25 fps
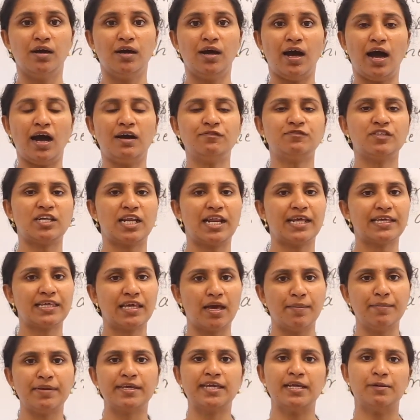after a
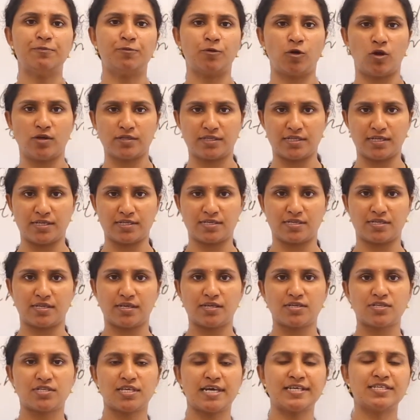chemical
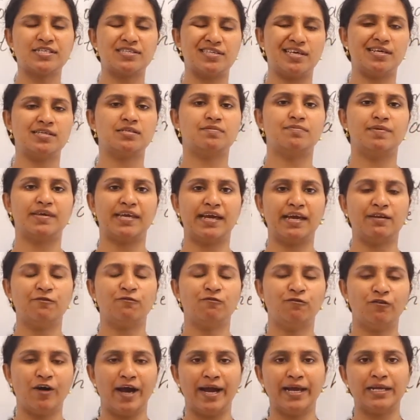process. Such things we can
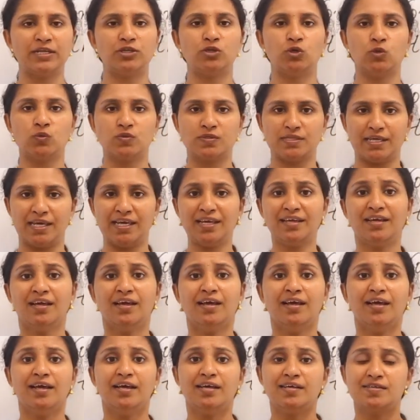find using
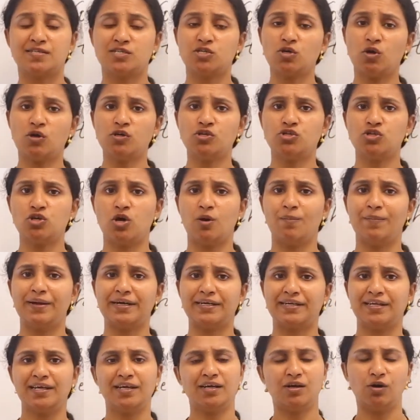
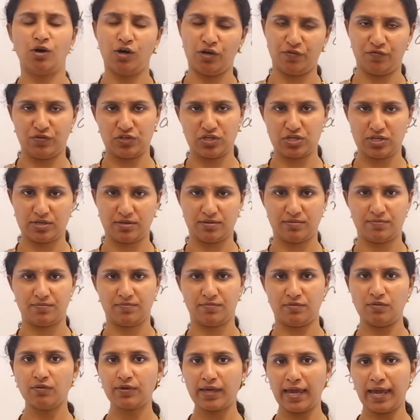stoichiometric coefficient.
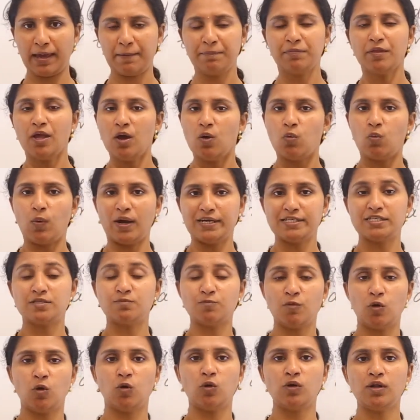Okay,
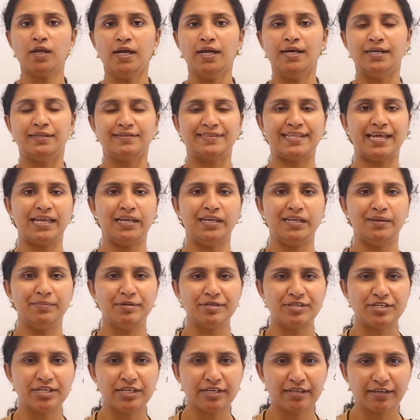once more, the
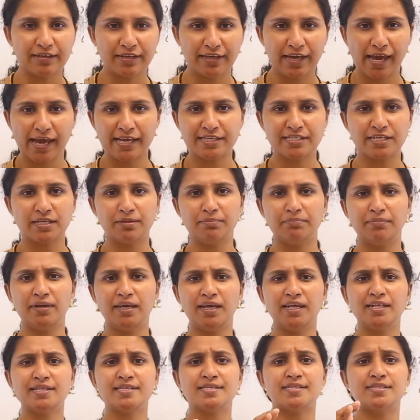limiting reagent
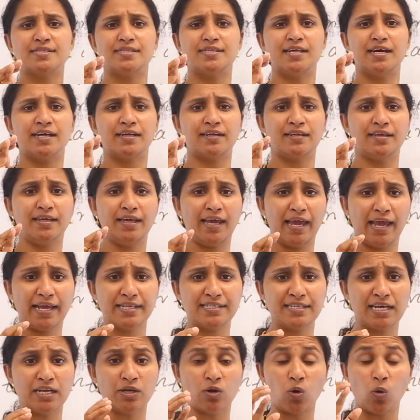means the
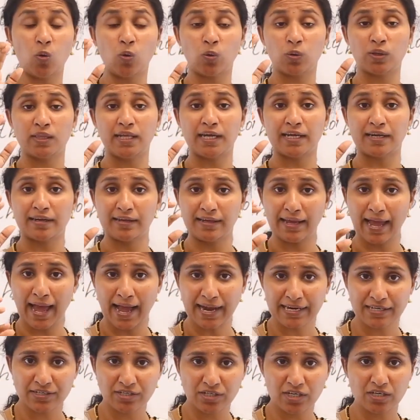reagent or the
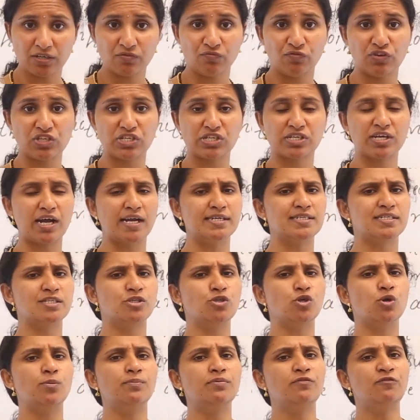reactant which
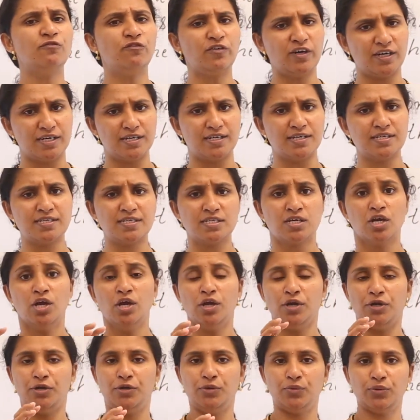consumed first
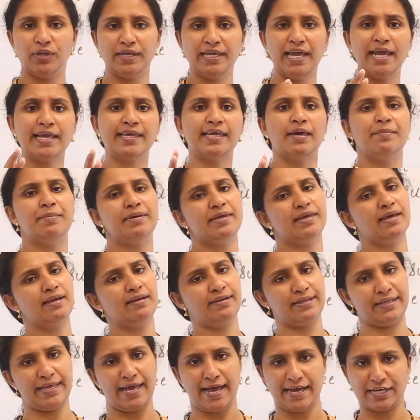during a chemical
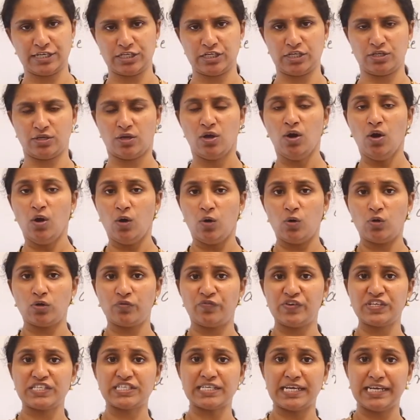reaction or
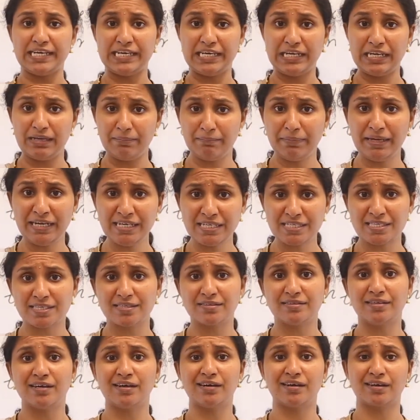which limits
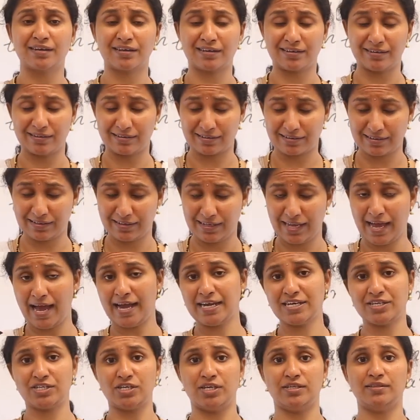the
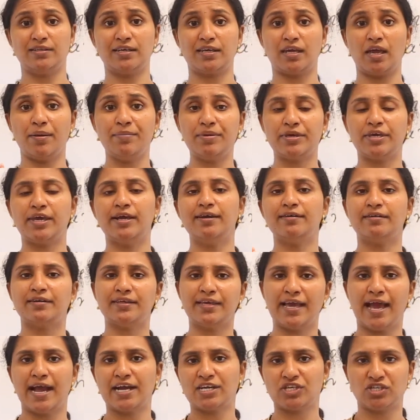reaction, the chemical
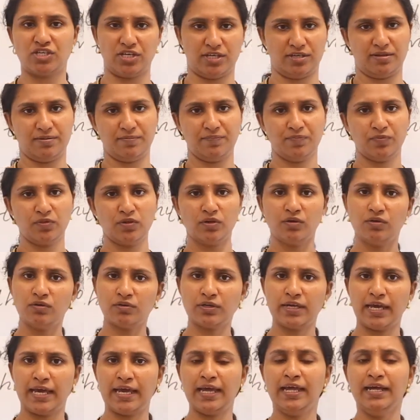reaction.
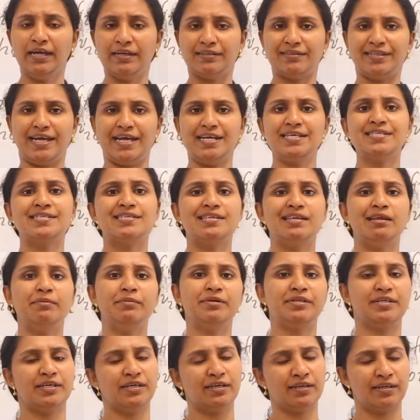Okay, that is
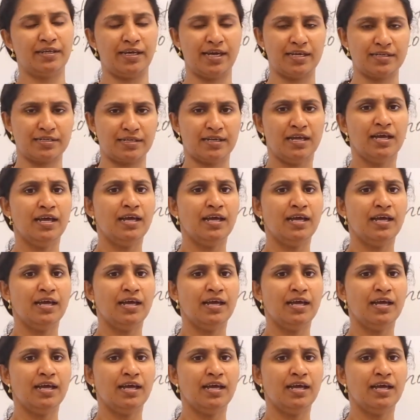limiting reagent.